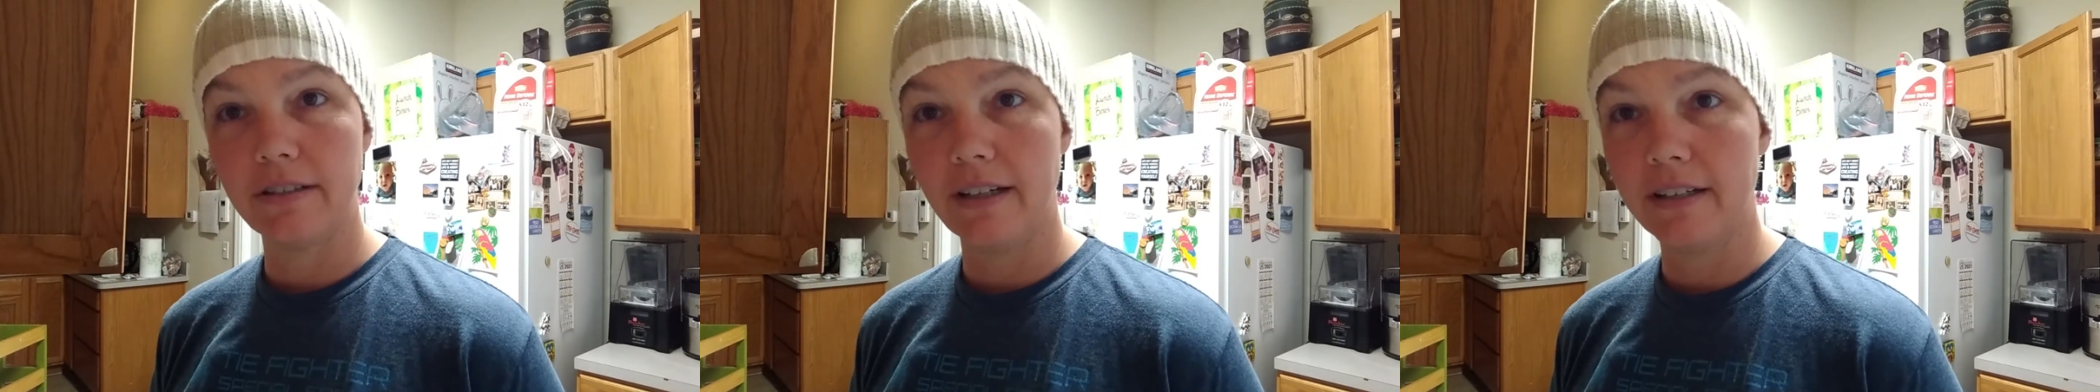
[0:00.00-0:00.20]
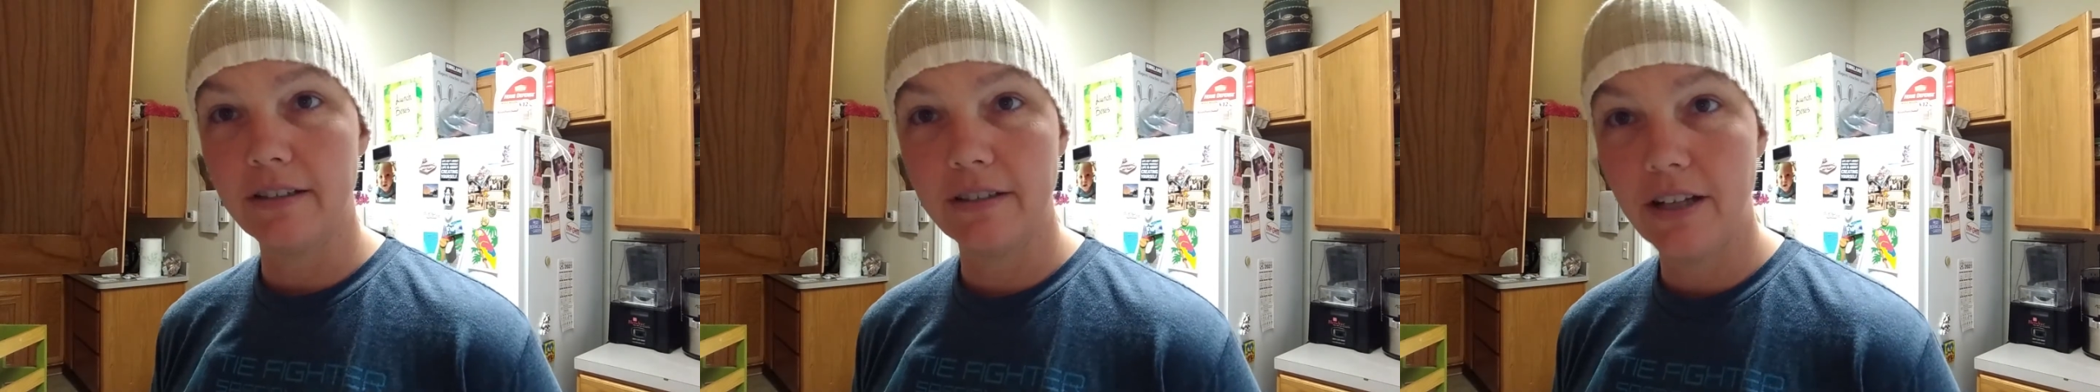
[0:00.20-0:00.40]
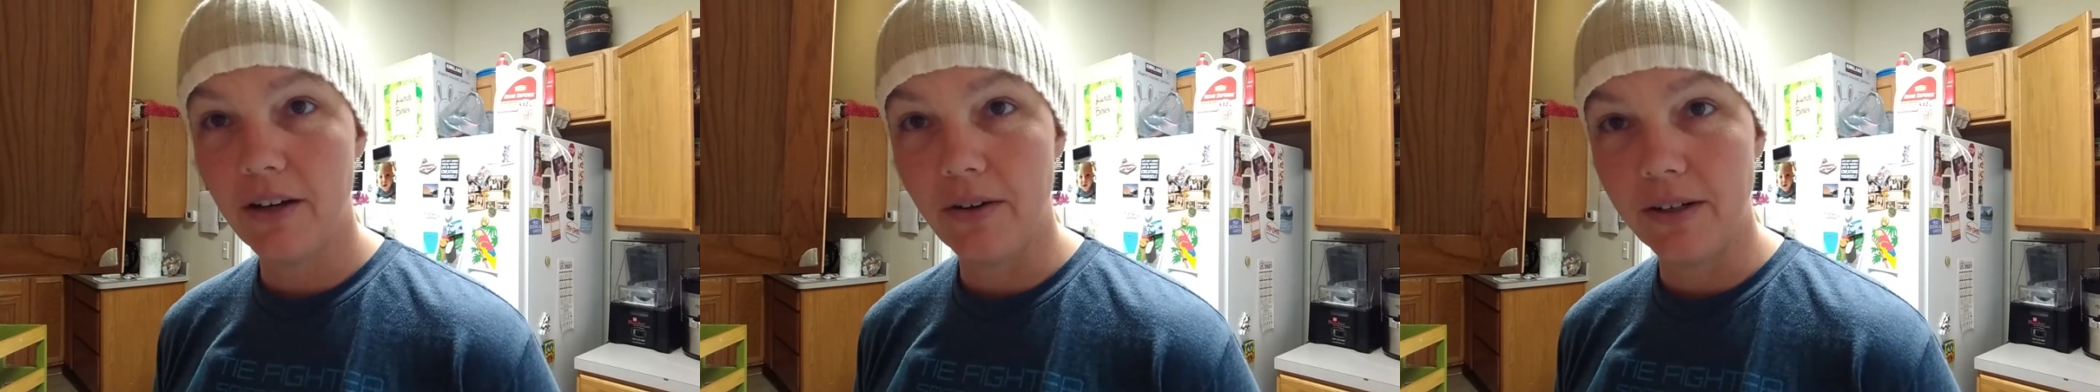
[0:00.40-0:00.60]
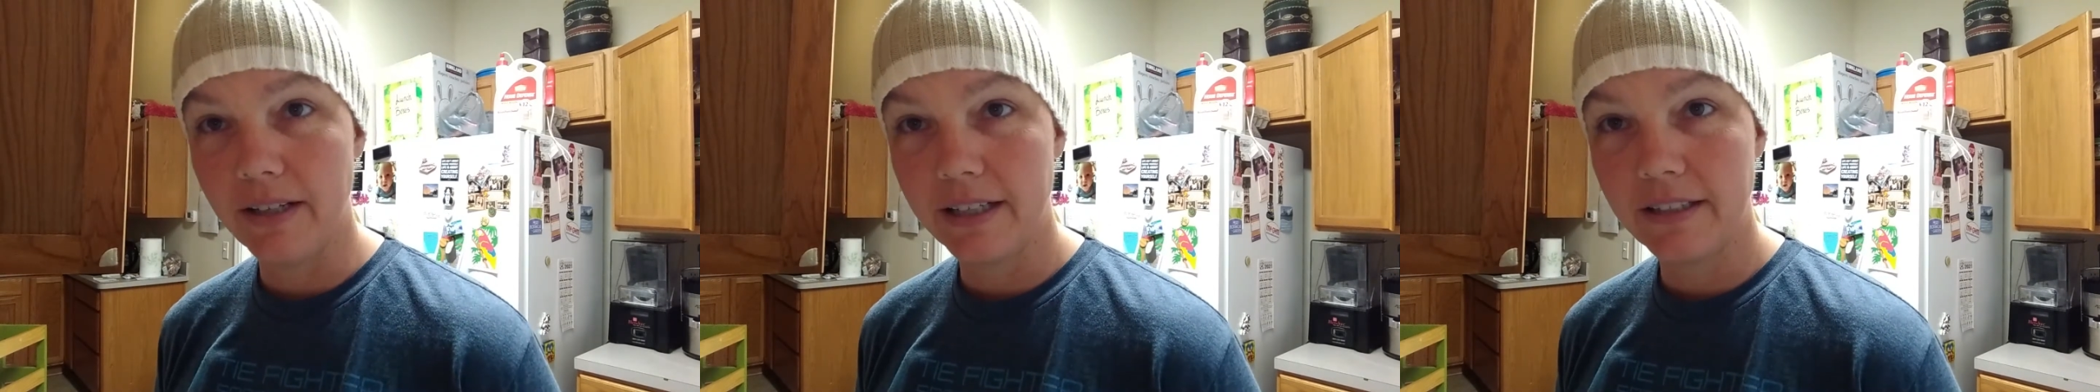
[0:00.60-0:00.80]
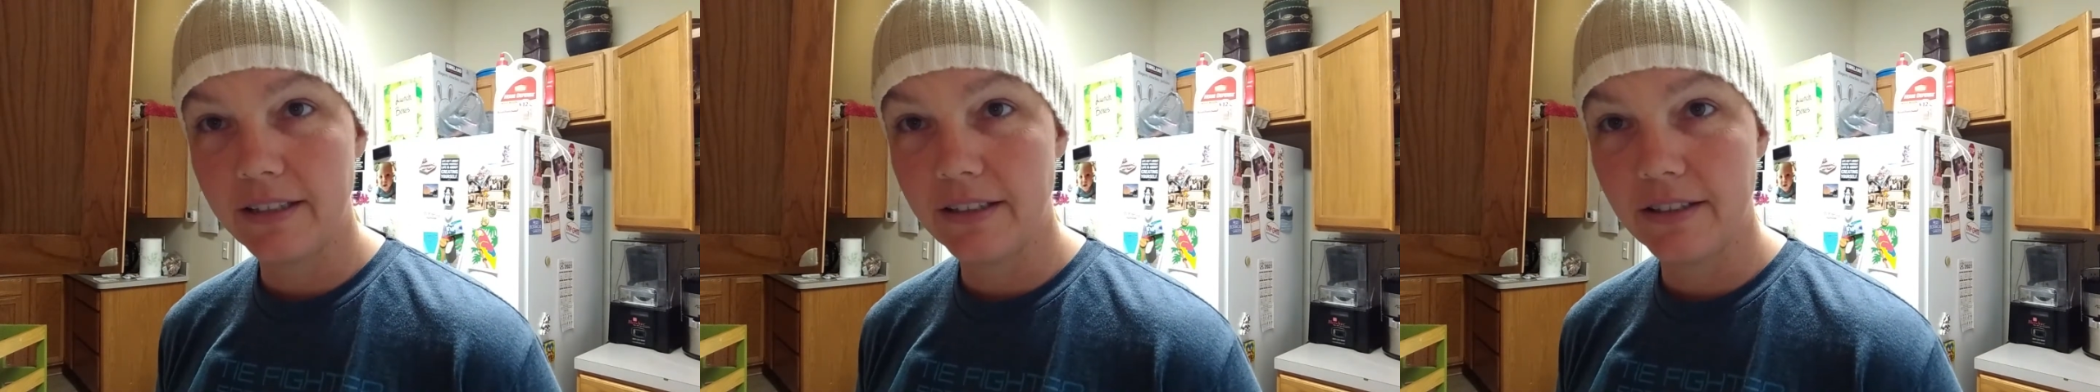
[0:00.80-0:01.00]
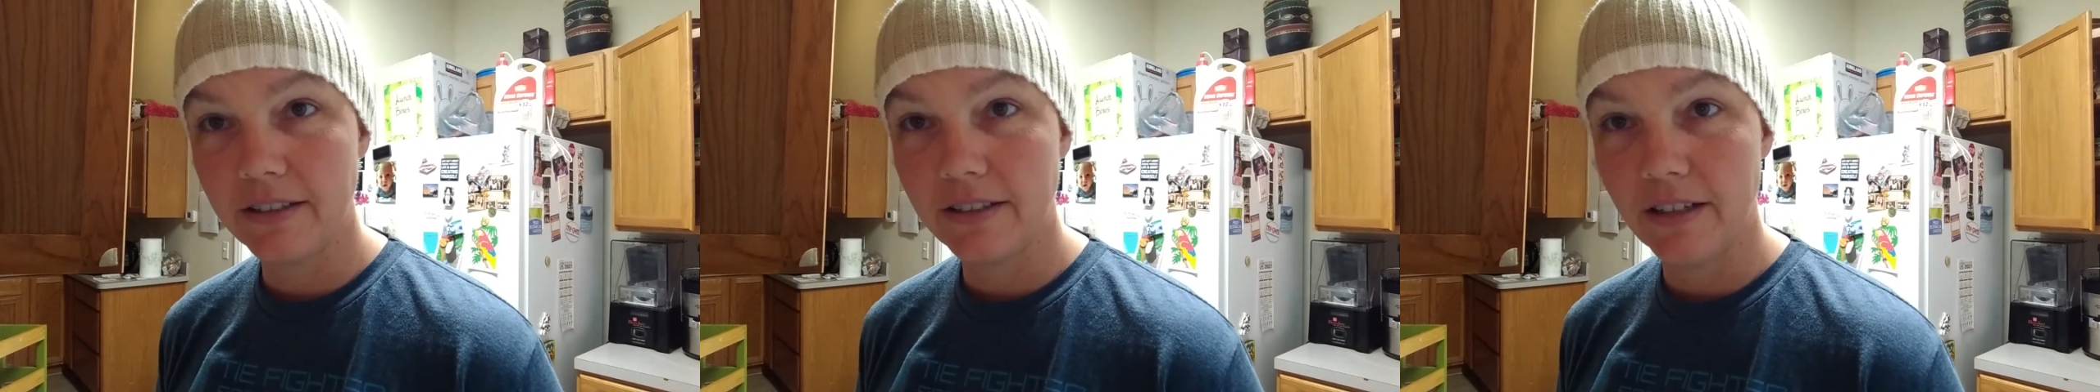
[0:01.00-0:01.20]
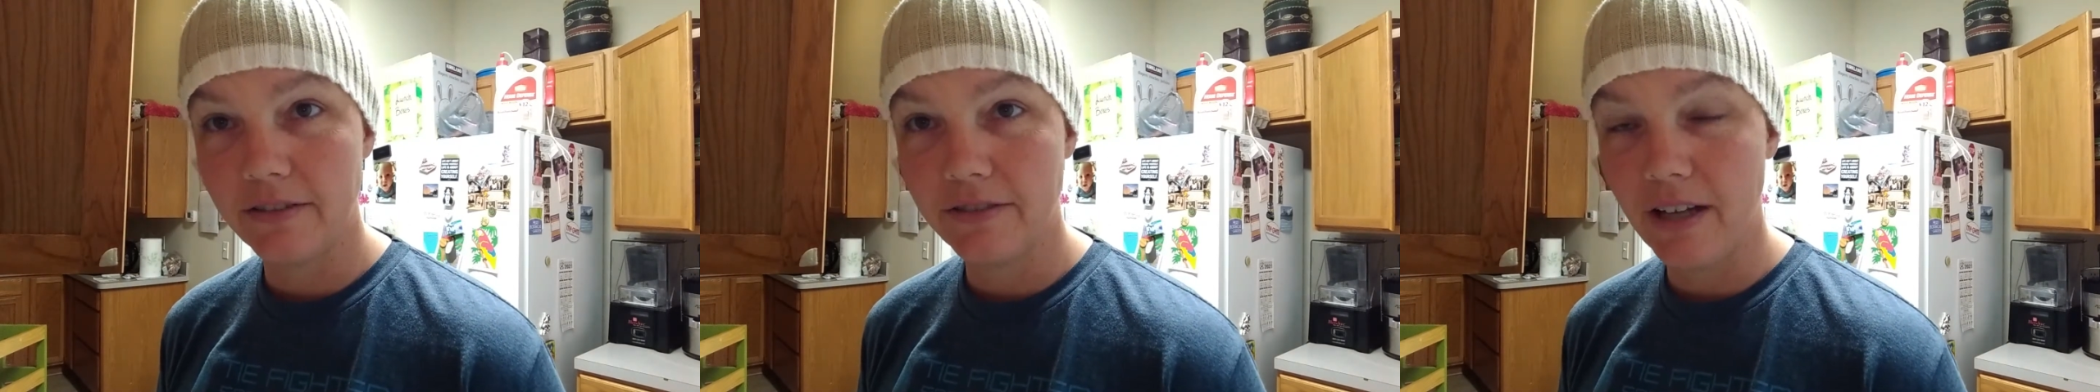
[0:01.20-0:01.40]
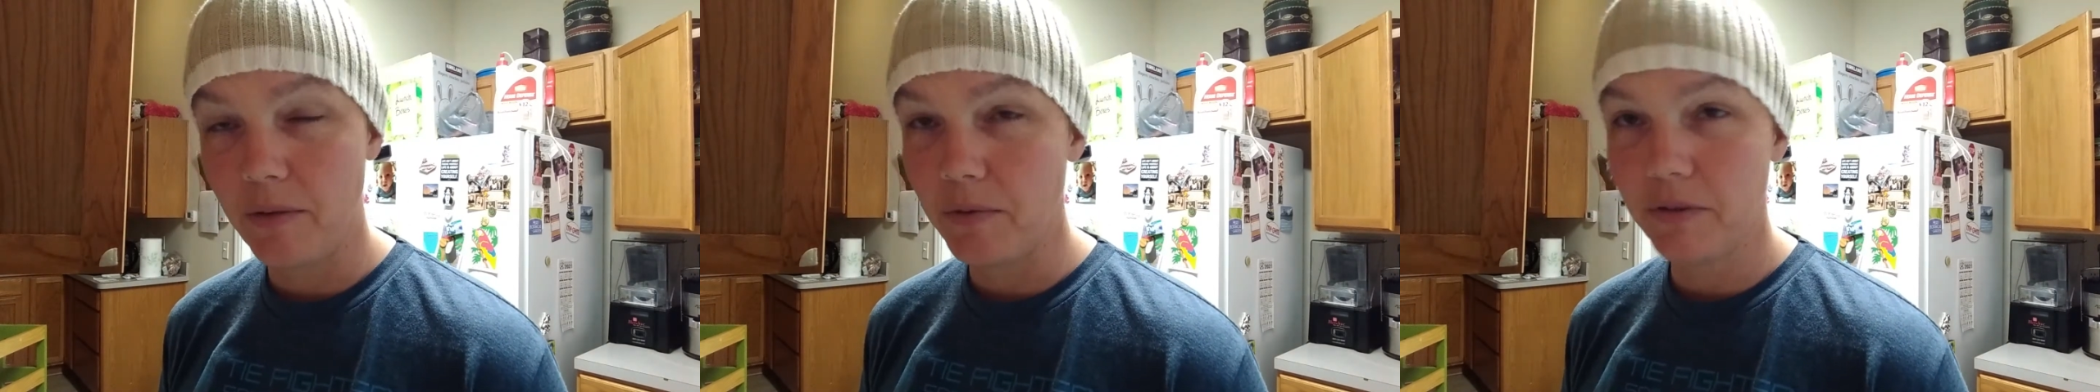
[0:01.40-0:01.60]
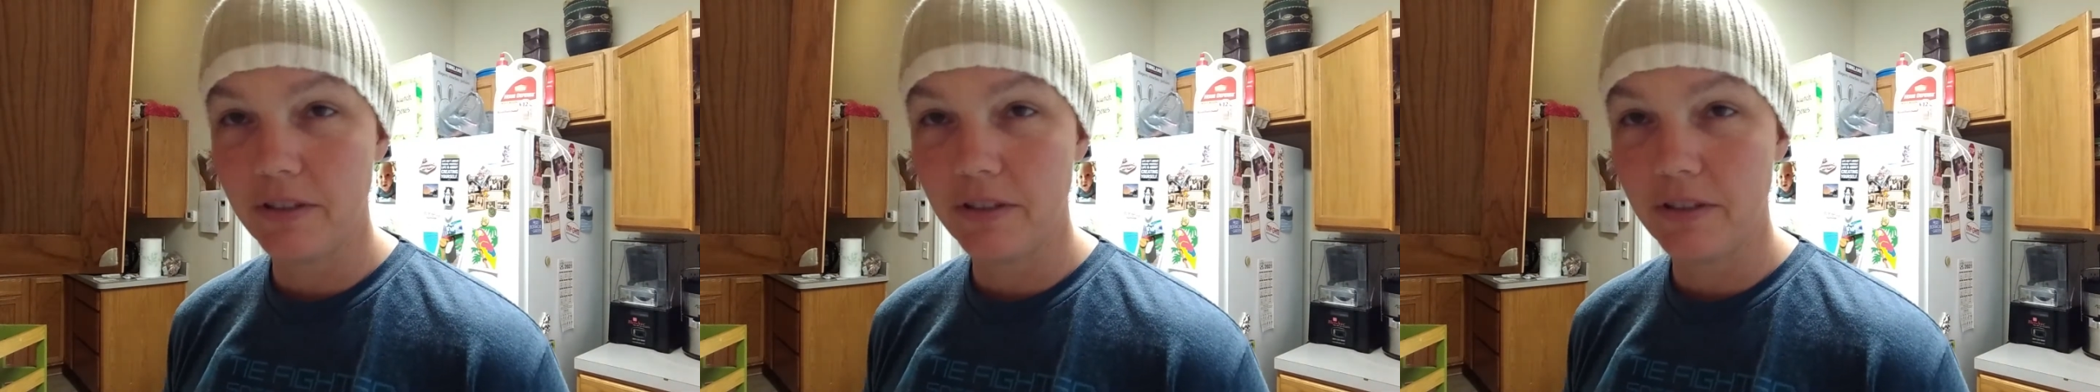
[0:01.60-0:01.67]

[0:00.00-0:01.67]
I don't know. I like to look stuff up.